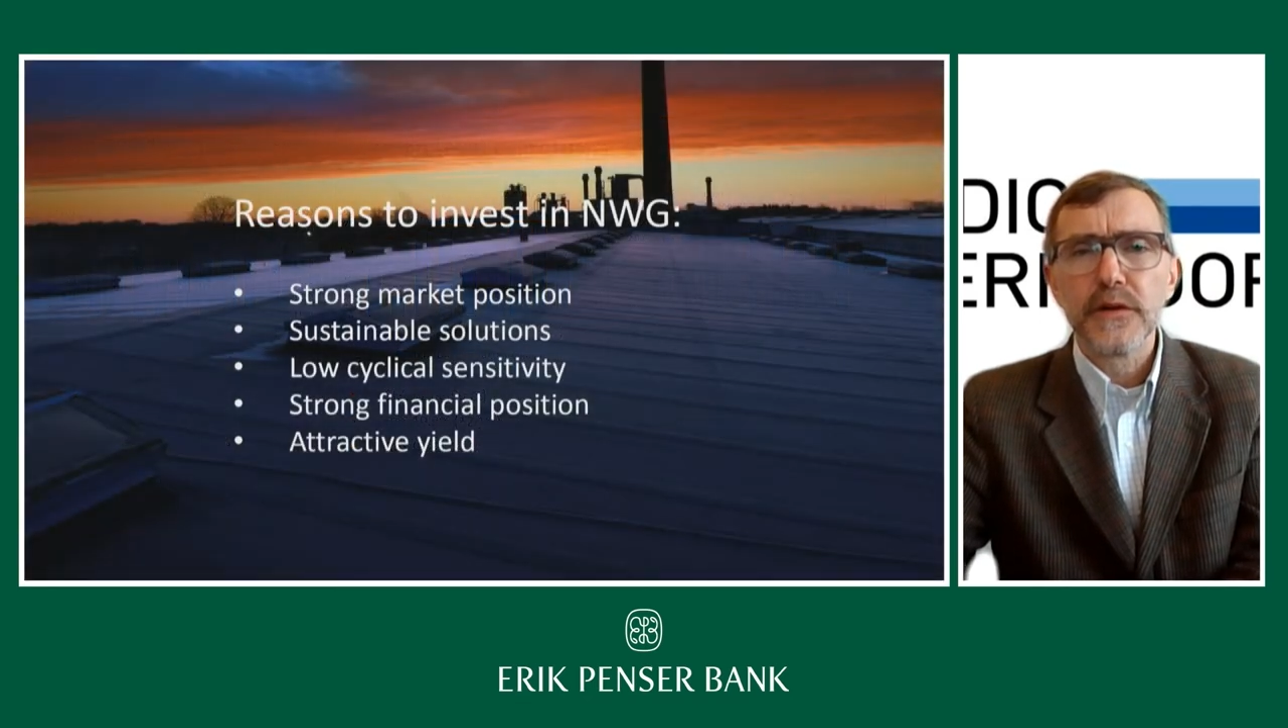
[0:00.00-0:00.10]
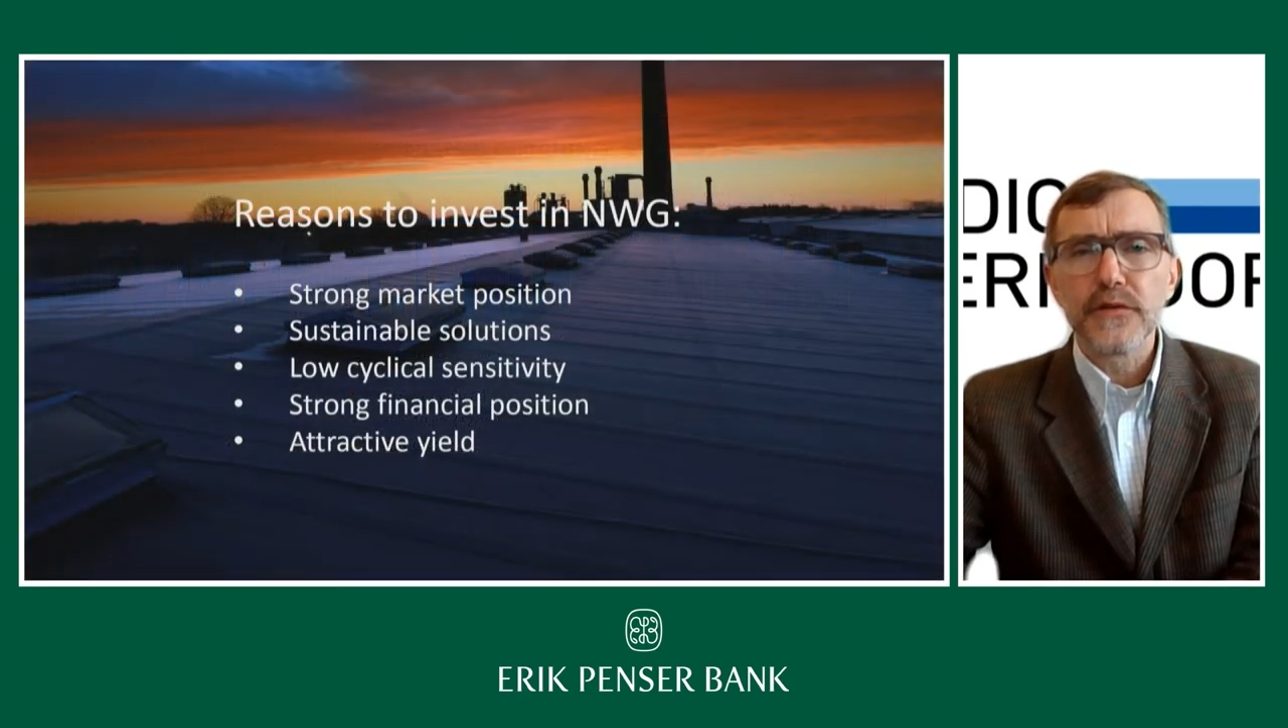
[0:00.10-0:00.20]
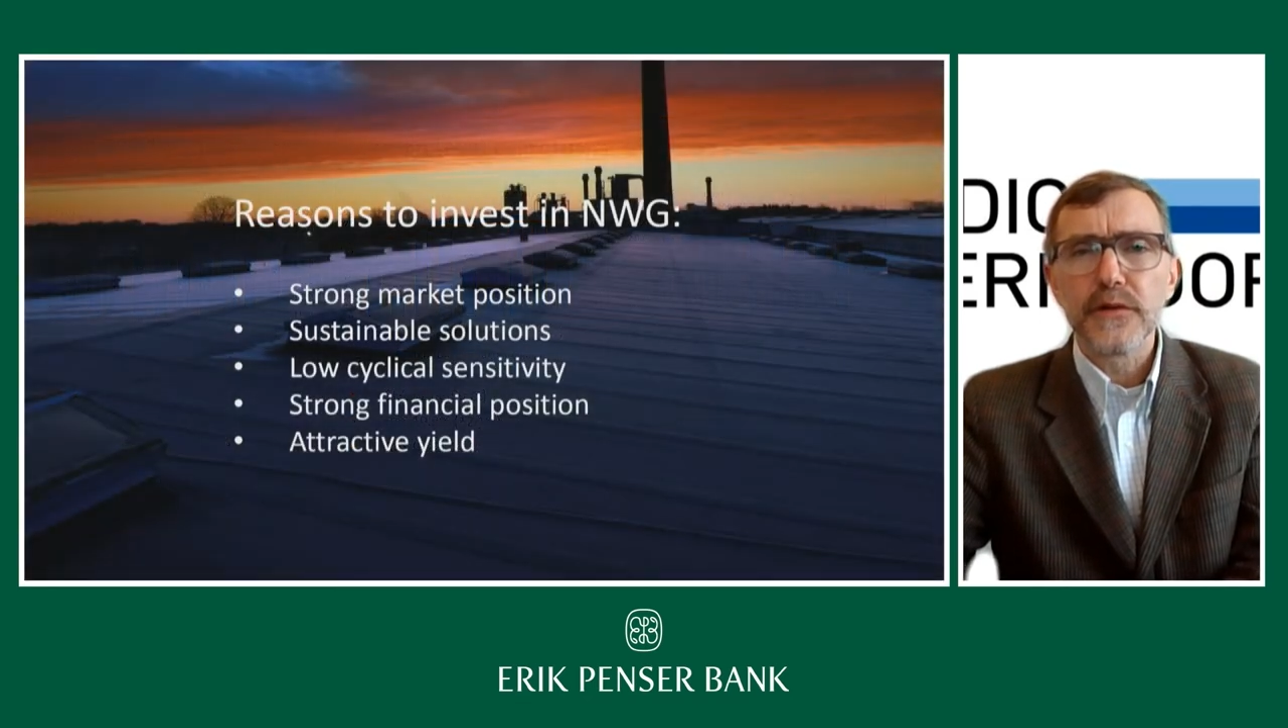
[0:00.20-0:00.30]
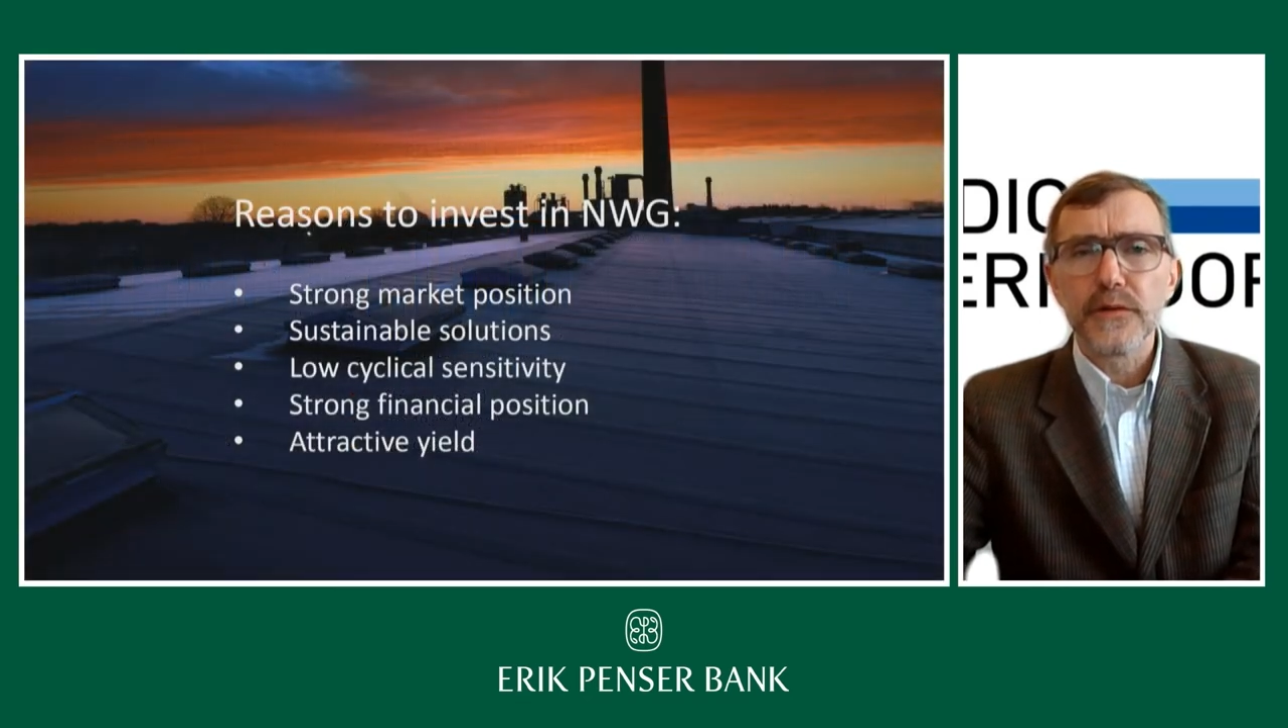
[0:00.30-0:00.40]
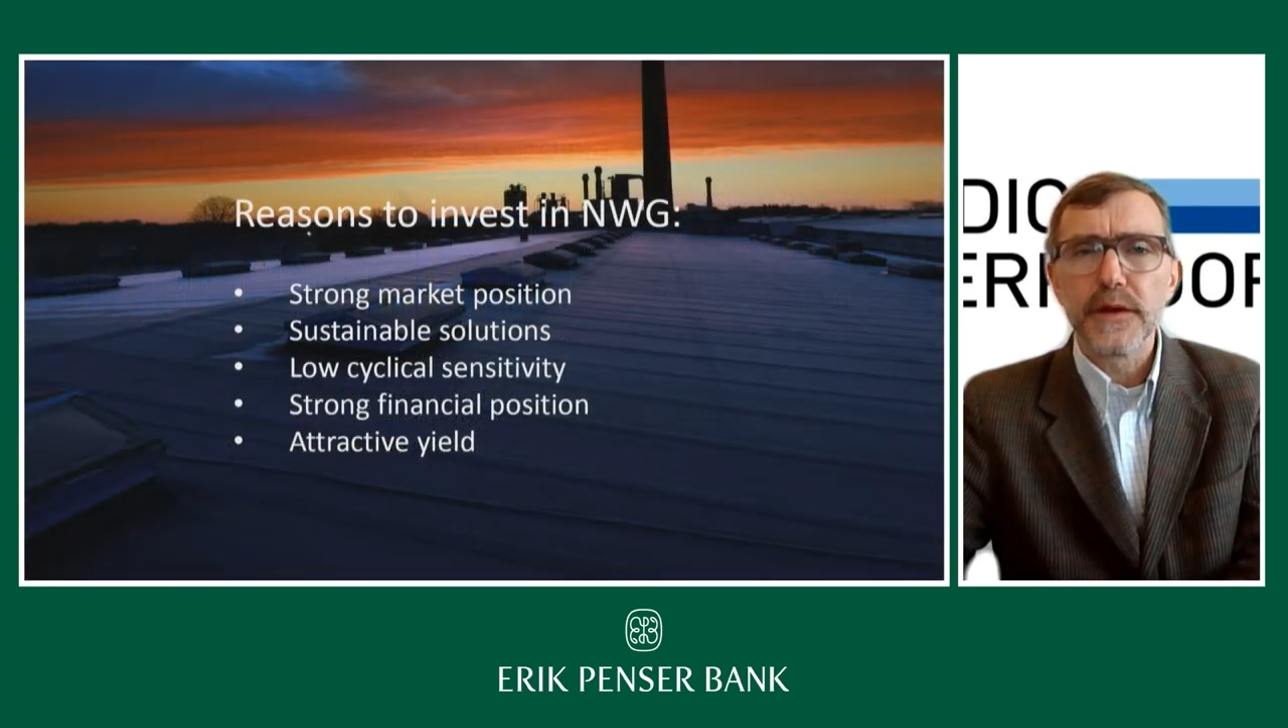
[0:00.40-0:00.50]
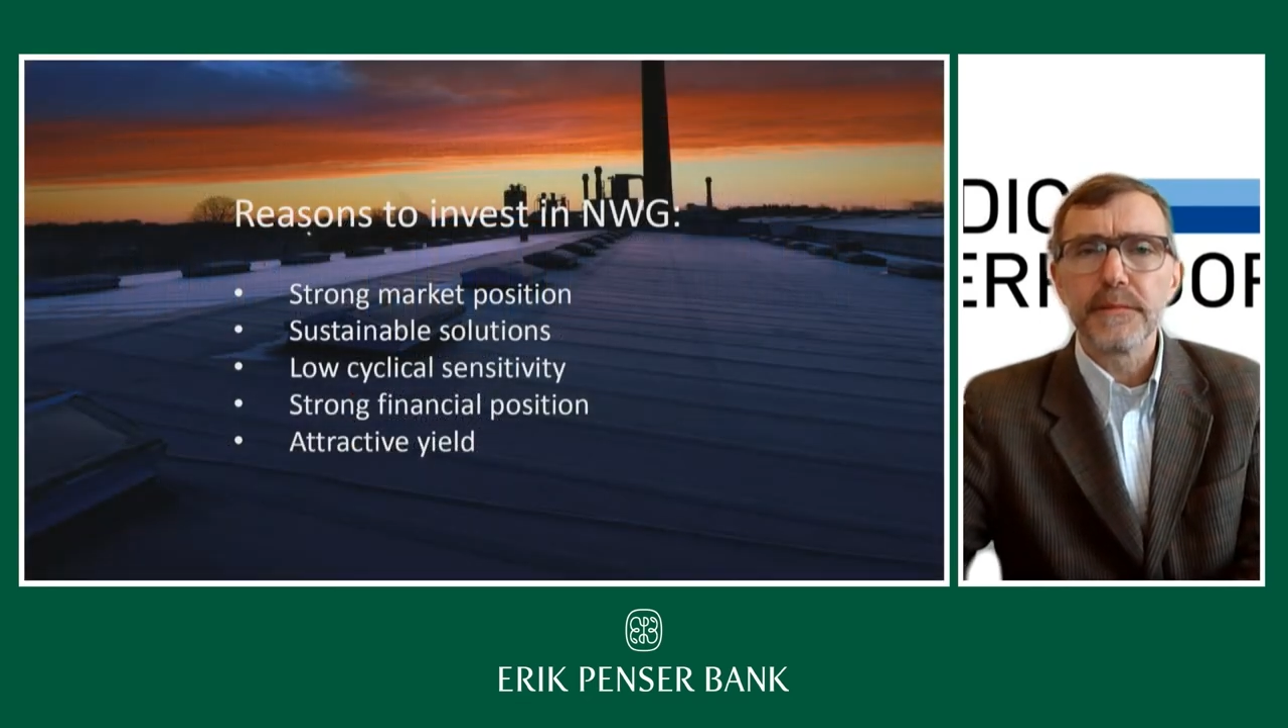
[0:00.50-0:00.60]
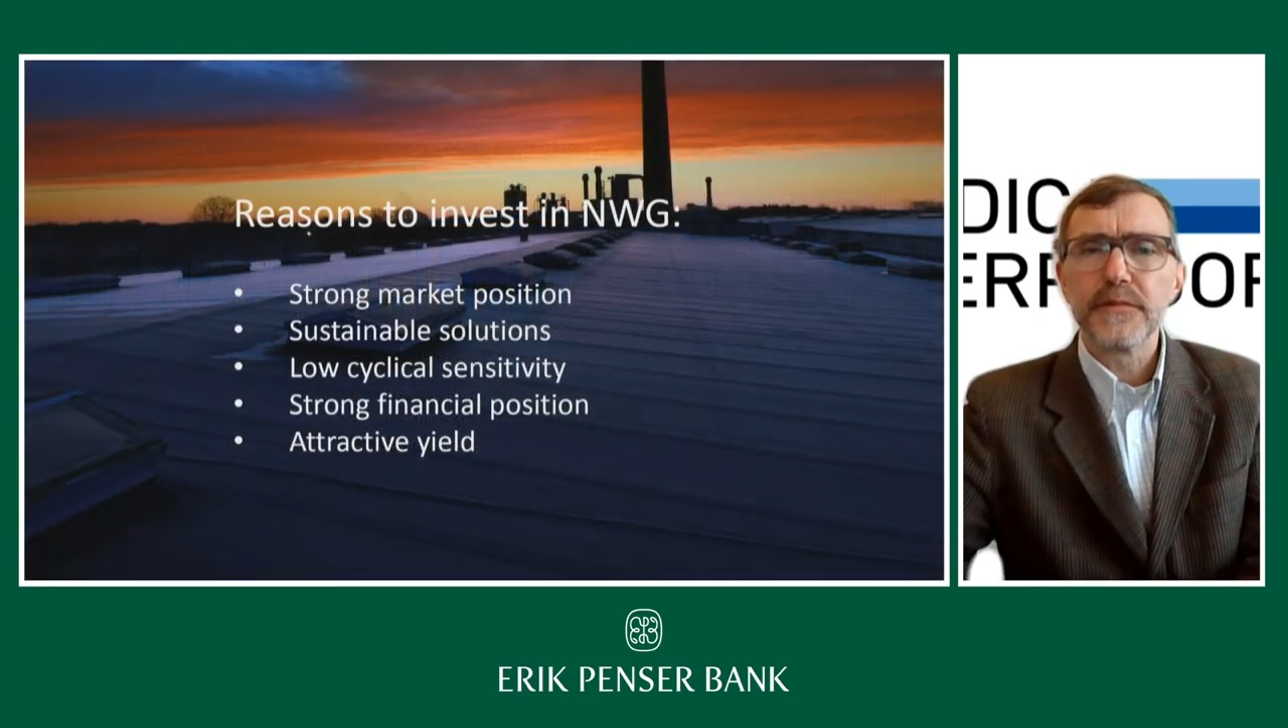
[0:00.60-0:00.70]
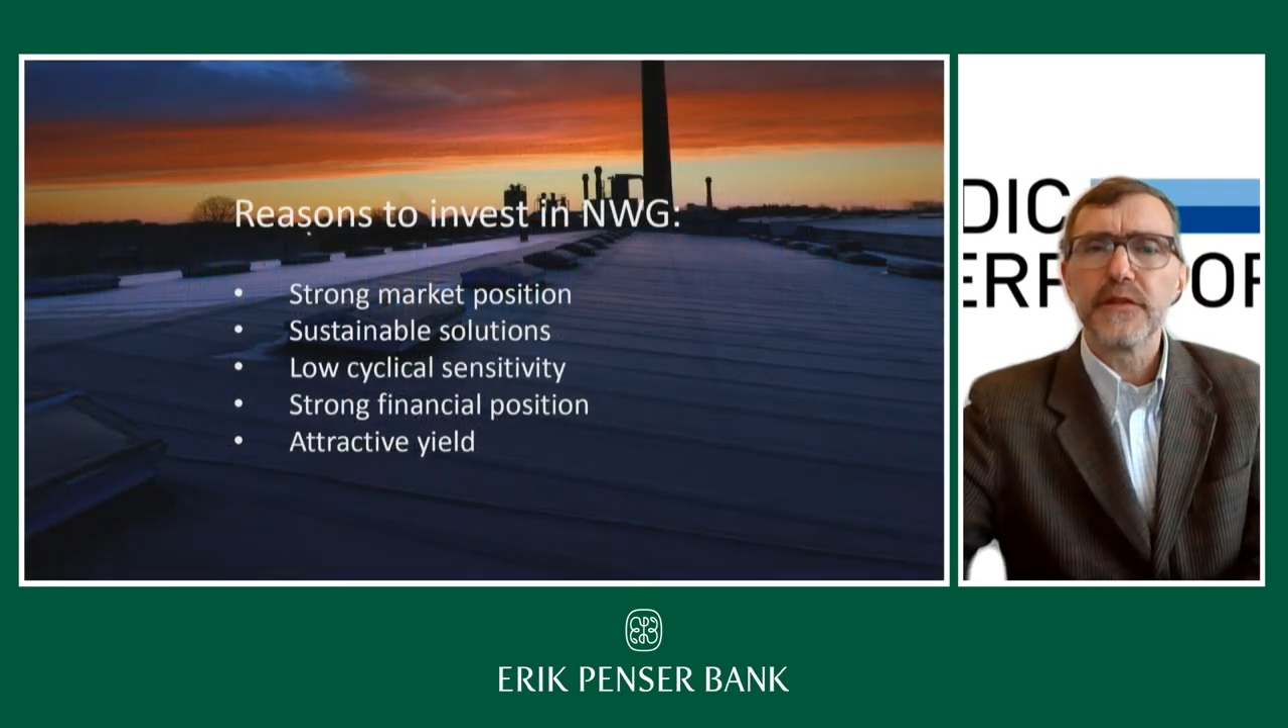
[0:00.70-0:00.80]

So yeah,